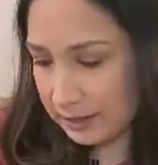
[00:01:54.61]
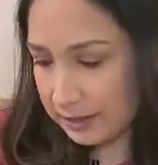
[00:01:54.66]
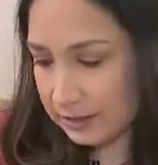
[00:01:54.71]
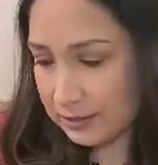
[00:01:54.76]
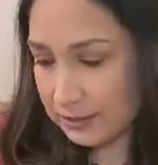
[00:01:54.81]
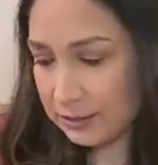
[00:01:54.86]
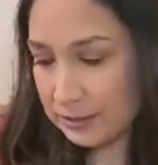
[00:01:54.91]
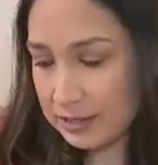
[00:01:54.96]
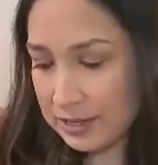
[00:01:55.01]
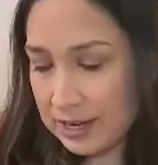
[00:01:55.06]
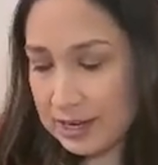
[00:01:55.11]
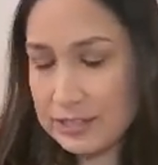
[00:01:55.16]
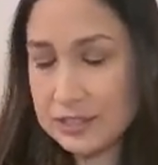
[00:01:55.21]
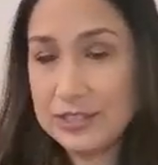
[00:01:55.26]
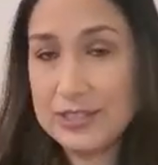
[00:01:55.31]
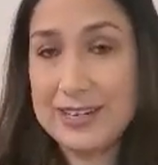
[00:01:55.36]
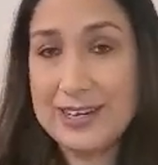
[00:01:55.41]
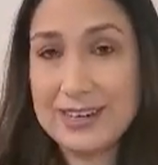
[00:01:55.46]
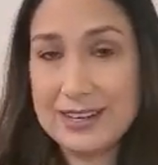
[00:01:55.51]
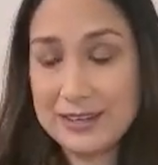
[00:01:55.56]
So yeah,
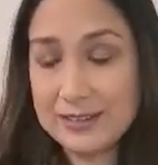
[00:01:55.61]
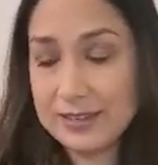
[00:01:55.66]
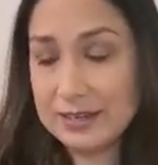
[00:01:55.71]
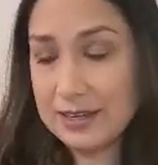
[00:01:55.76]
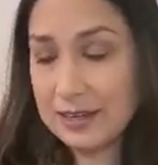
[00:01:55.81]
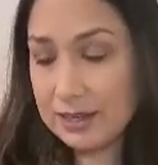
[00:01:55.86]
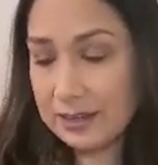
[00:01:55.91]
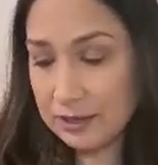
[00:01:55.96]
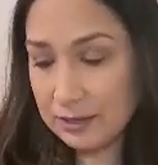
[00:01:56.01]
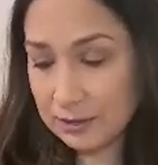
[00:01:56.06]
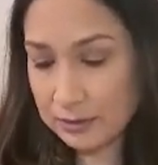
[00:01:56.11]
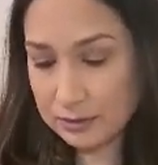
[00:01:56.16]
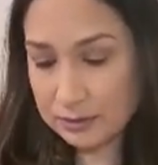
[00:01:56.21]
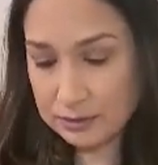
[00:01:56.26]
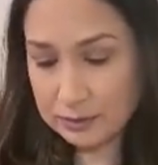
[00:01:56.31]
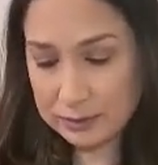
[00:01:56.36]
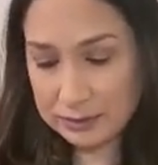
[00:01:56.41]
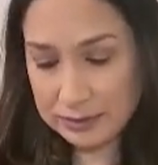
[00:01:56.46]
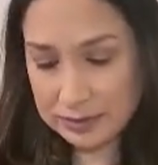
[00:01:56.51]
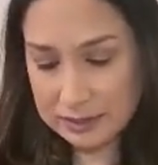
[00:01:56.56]
she learned a
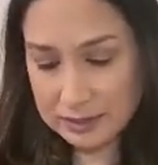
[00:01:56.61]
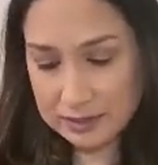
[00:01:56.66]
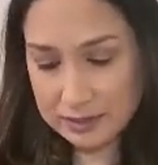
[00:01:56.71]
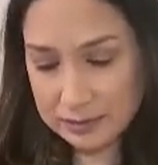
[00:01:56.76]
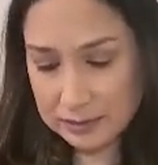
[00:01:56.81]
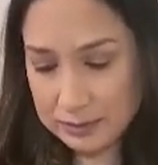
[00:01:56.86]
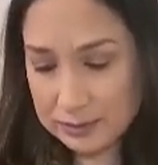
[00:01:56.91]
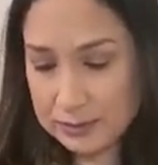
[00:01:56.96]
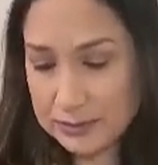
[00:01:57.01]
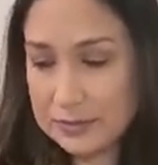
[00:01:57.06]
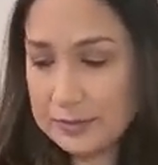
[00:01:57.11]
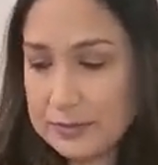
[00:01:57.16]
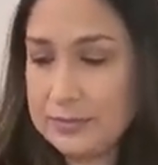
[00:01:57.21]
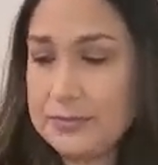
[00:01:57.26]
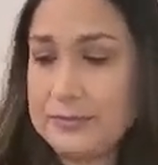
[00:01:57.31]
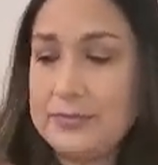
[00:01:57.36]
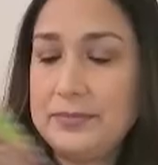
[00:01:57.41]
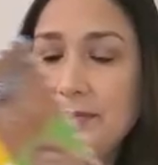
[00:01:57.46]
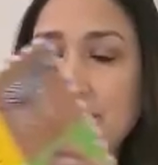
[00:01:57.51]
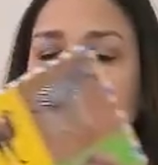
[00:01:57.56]
lot with this one.
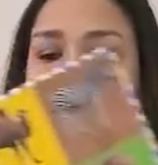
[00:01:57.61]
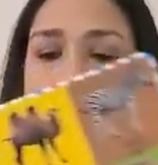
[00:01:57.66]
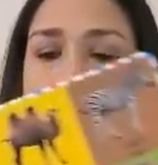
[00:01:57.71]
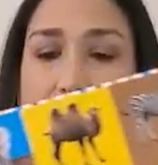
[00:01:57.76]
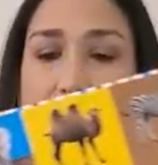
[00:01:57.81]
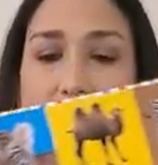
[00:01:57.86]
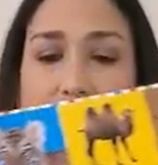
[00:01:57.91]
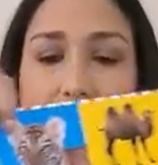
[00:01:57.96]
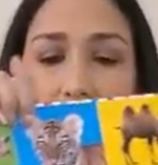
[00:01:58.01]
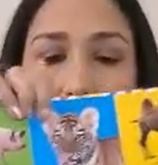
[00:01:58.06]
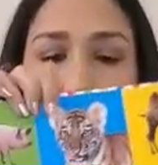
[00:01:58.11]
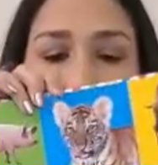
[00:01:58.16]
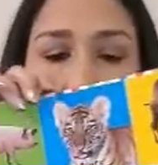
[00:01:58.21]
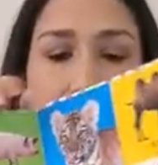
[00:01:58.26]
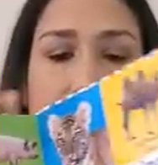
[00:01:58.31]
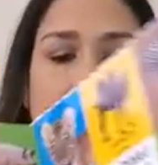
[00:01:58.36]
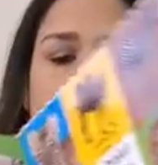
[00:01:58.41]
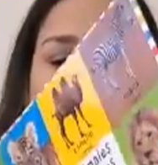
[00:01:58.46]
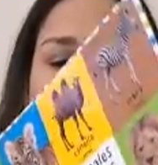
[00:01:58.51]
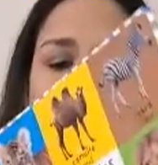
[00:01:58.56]

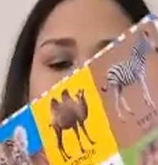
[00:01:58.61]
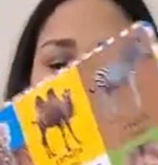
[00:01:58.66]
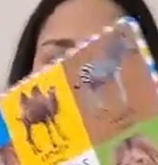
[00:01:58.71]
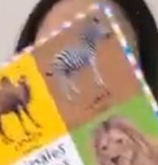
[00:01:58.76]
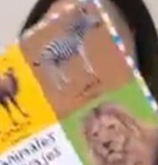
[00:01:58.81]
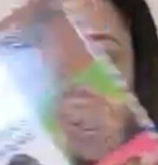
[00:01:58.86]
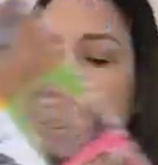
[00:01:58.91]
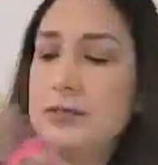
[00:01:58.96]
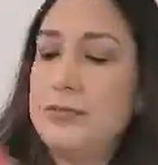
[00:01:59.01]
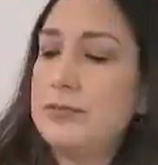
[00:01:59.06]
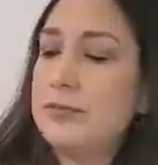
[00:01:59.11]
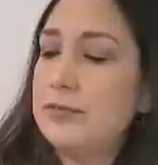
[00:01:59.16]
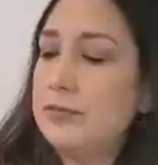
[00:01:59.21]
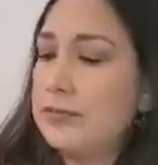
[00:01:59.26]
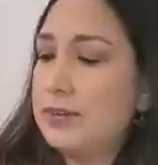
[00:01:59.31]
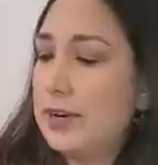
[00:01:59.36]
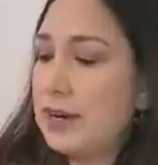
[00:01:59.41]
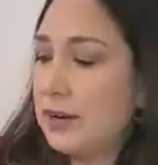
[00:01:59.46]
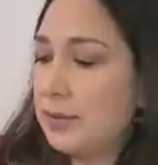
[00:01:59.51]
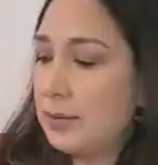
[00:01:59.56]

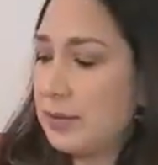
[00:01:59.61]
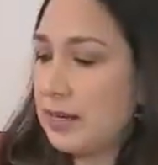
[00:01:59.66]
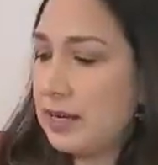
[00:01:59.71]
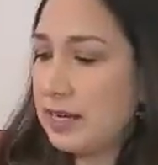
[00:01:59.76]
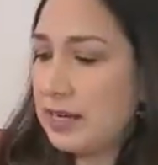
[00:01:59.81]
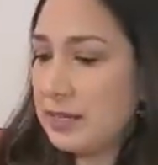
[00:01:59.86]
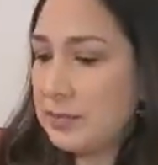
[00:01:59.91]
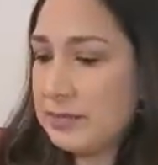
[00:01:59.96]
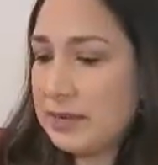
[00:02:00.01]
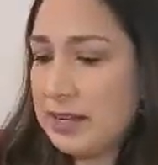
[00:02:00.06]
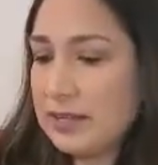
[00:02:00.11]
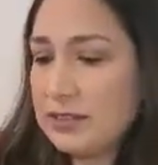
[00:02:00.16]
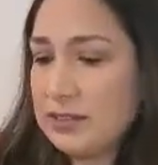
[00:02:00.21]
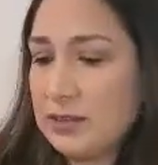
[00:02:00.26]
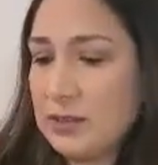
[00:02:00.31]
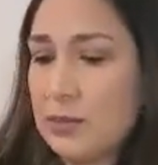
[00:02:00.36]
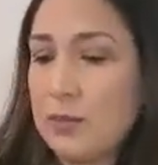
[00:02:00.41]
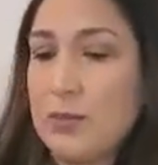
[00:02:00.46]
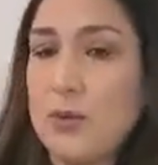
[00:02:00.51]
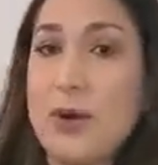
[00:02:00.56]
Farm animals,
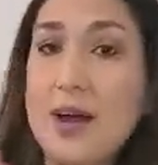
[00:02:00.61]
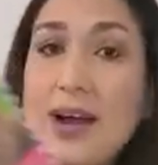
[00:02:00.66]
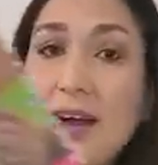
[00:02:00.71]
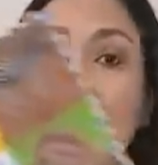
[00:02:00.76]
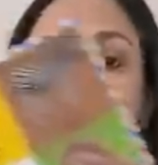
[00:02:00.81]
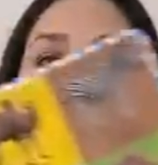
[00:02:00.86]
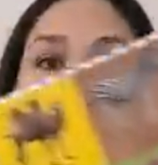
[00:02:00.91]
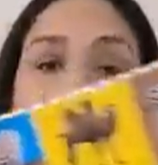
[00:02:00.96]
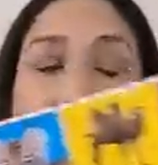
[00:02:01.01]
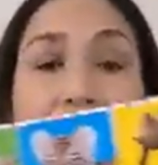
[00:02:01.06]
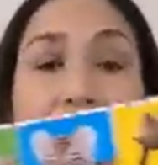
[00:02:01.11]
wild